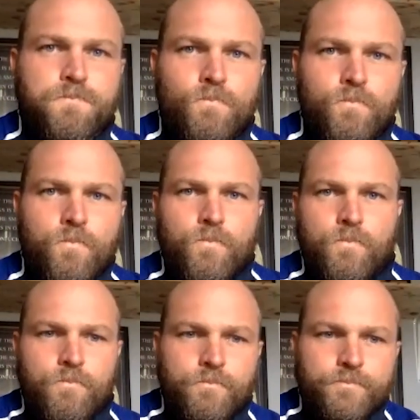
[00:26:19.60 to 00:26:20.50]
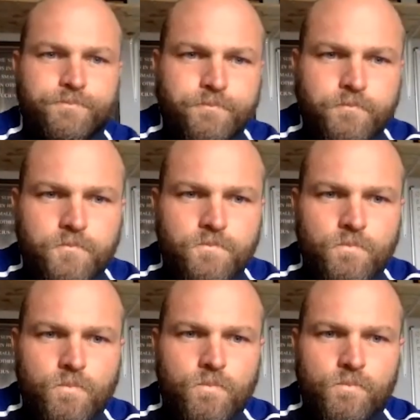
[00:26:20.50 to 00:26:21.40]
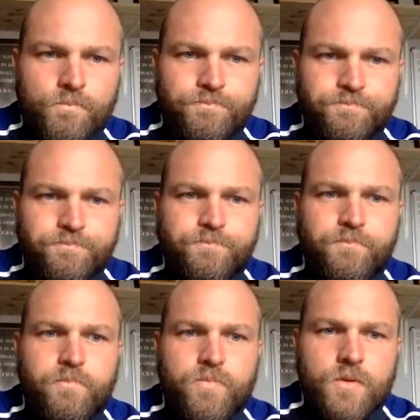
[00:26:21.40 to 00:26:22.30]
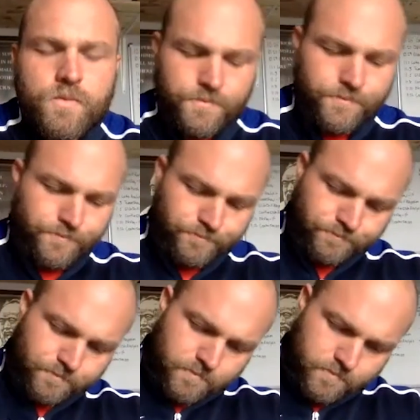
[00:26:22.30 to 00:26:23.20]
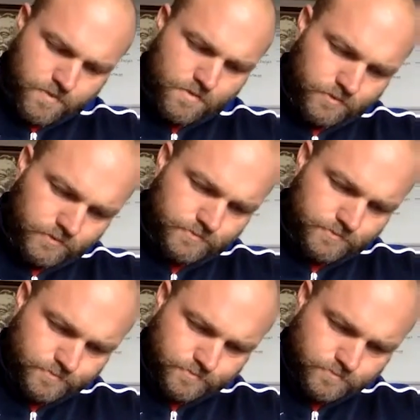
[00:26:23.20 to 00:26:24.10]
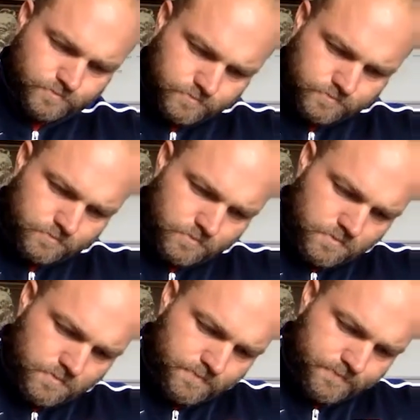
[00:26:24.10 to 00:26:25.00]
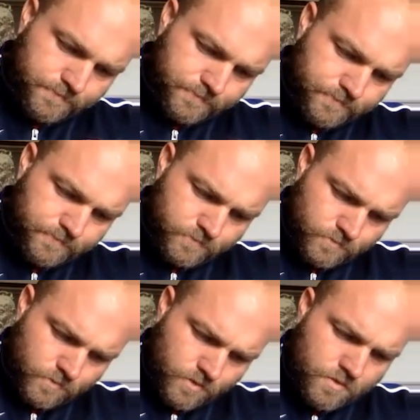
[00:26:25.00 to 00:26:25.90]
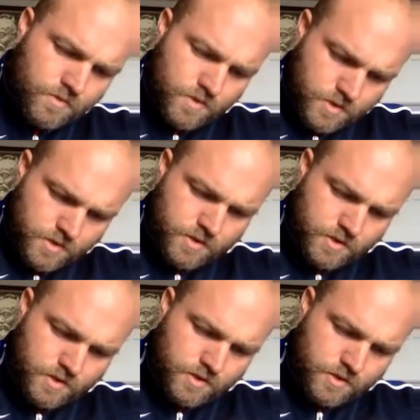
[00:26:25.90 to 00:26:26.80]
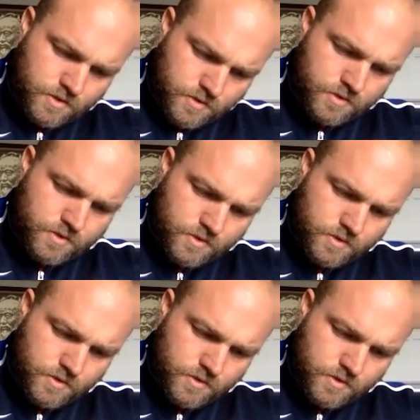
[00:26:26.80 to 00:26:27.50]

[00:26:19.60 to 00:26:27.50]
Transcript: (silent)